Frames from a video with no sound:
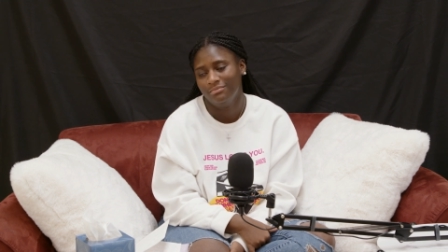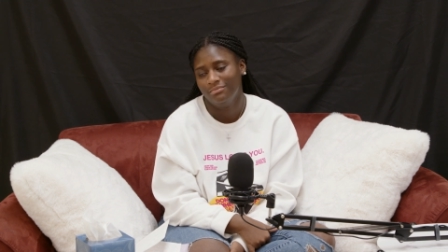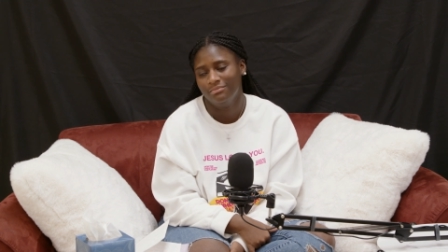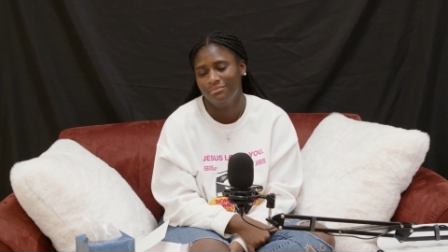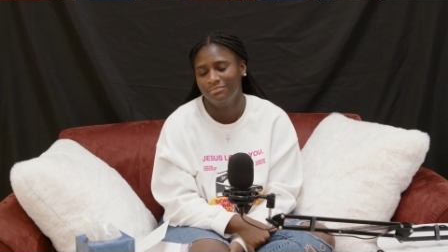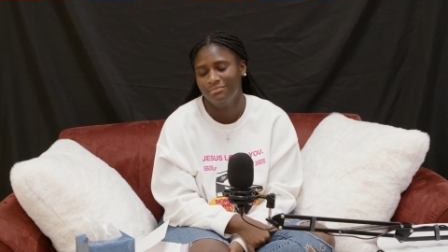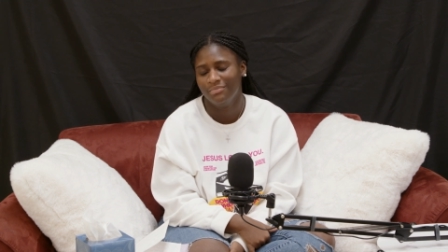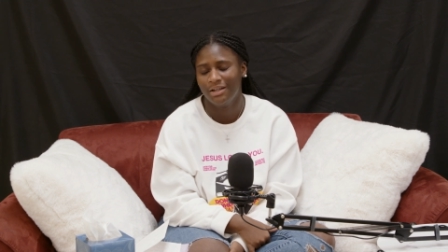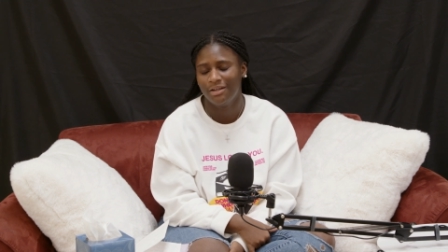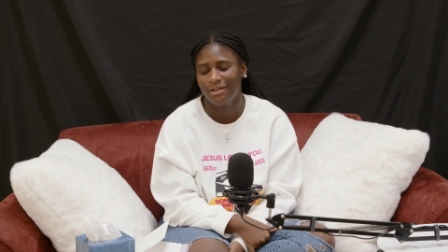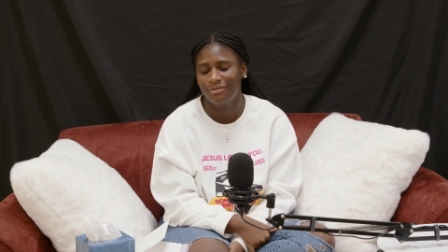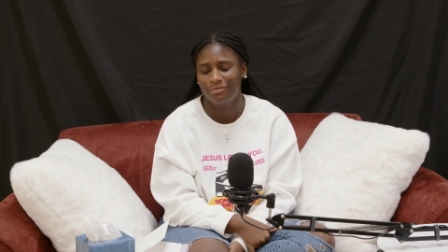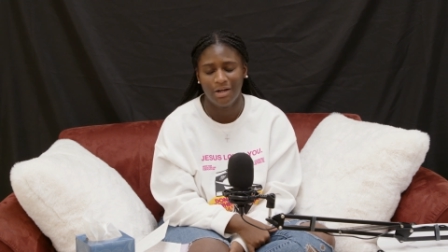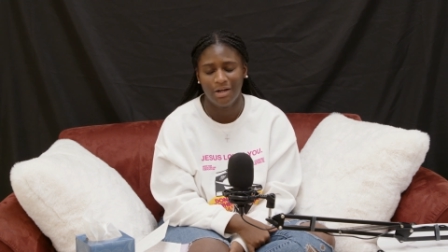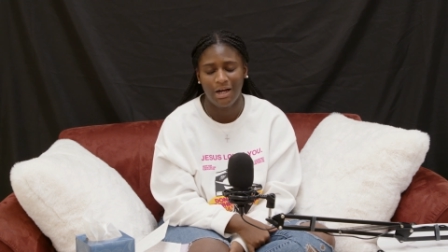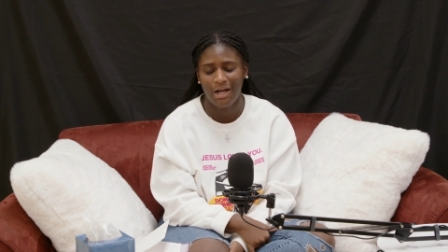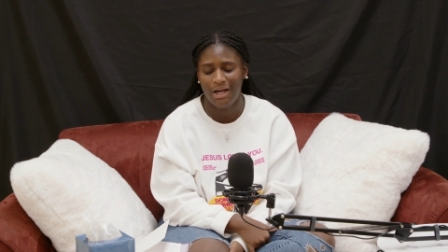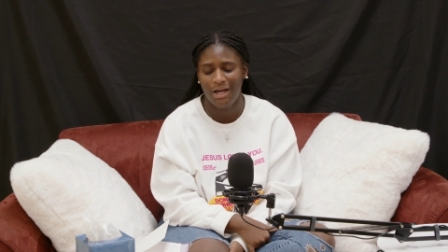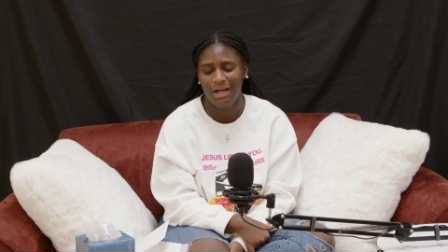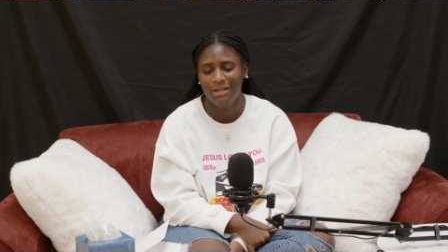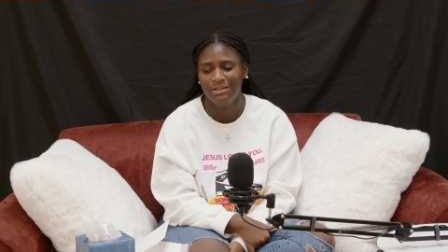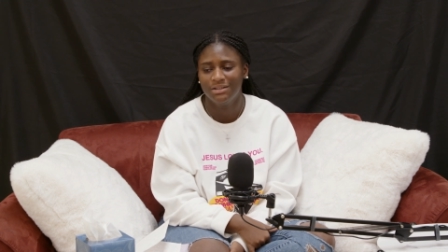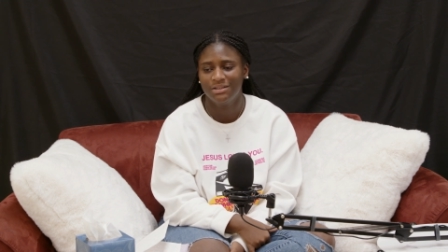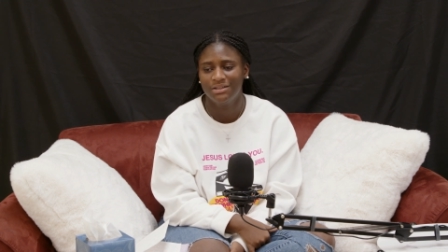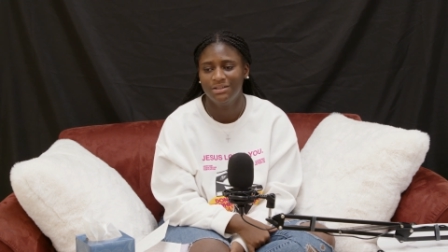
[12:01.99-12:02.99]
Like, I
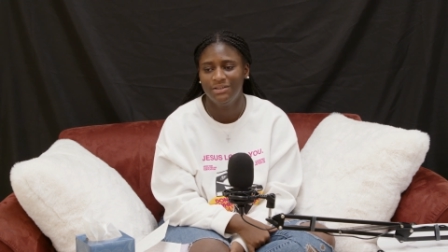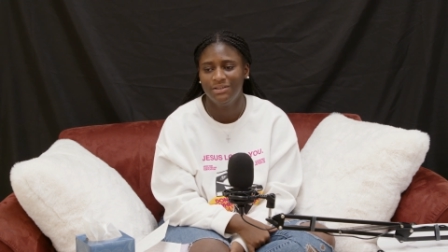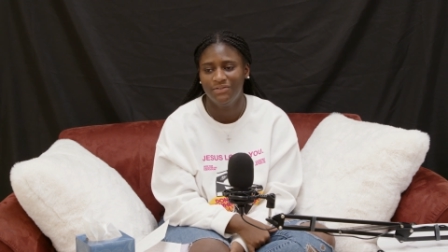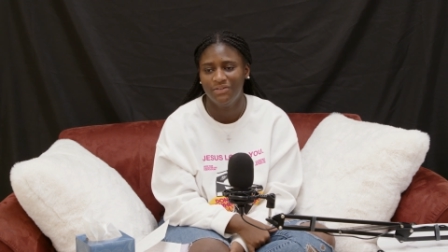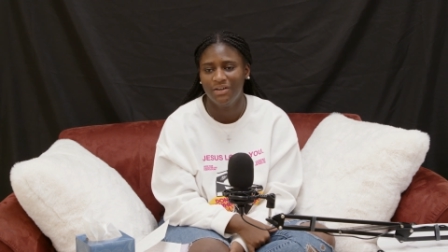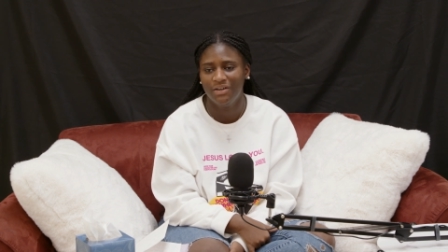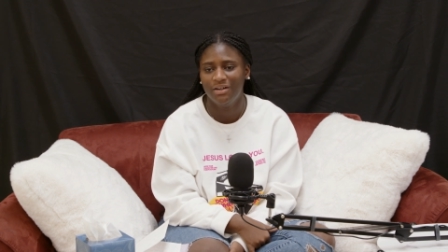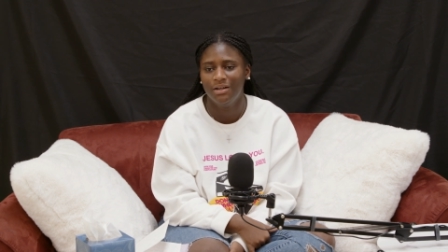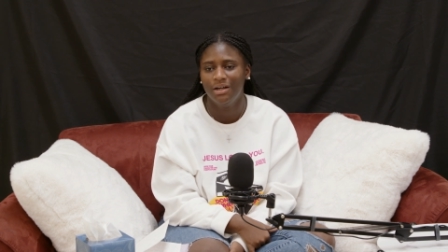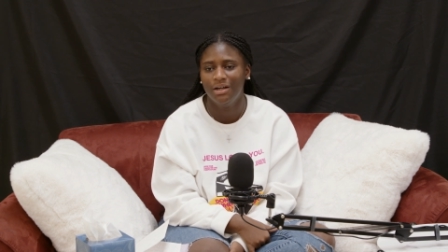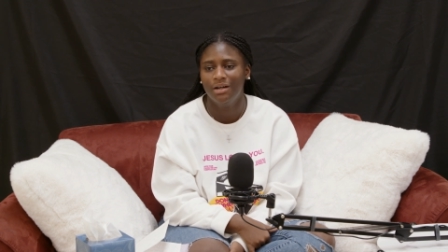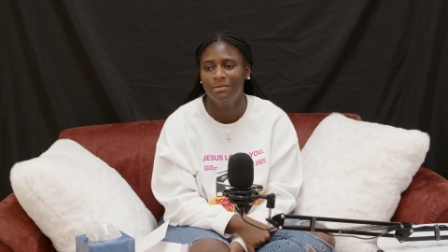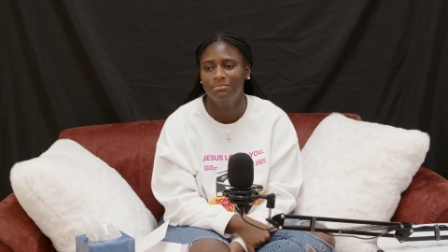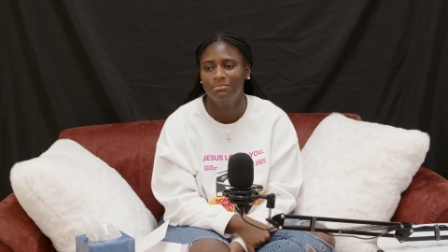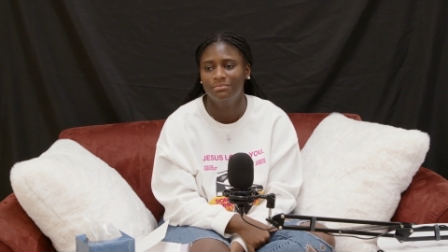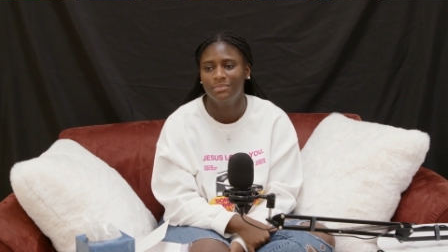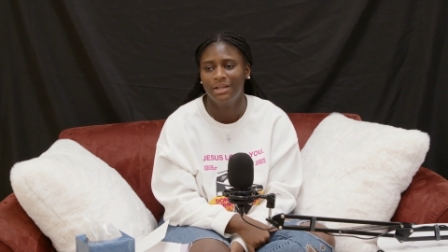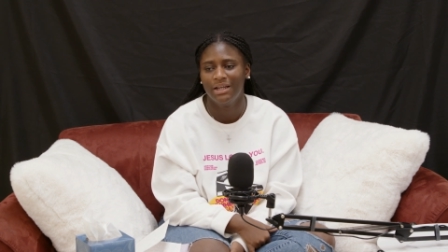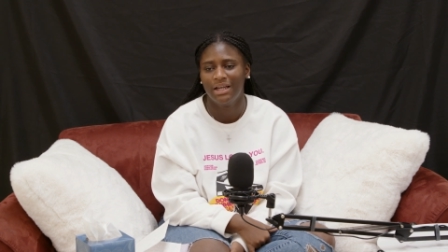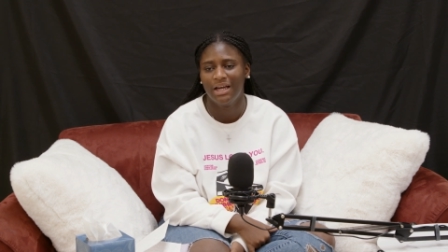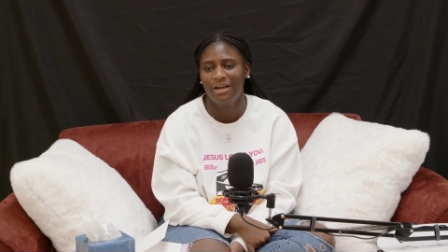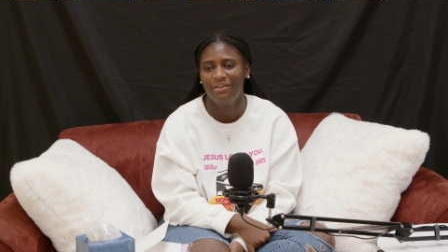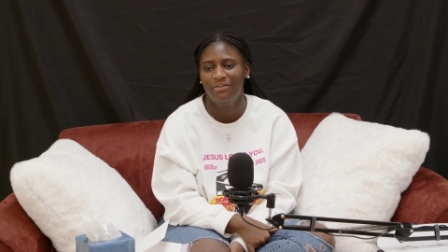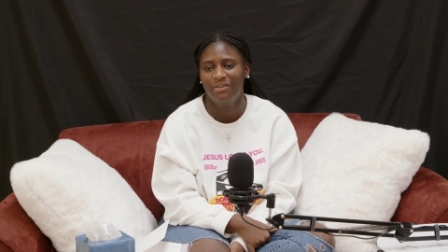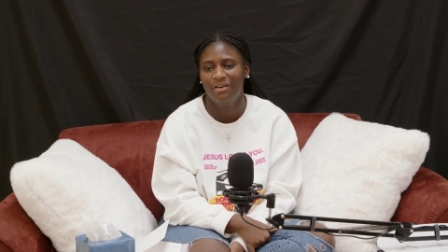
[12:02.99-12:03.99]
honestly felt numb. Like,
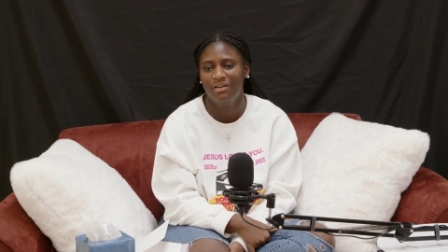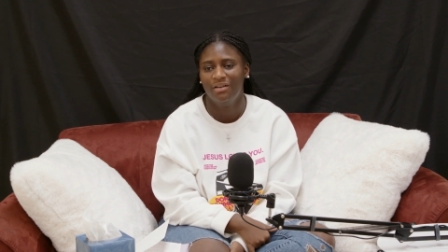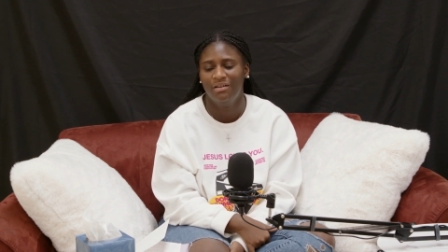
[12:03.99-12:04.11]
I felt